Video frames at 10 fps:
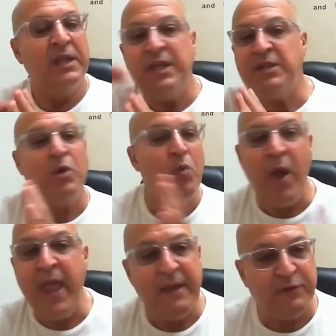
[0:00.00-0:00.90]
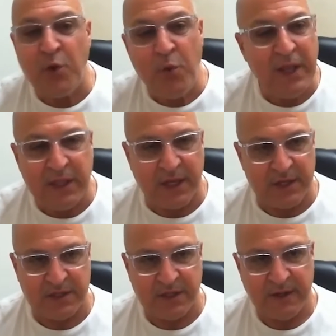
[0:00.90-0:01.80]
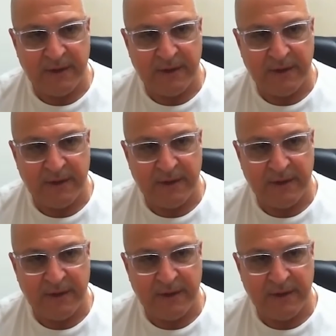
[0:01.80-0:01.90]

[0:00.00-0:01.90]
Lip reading: There's a way of doing this.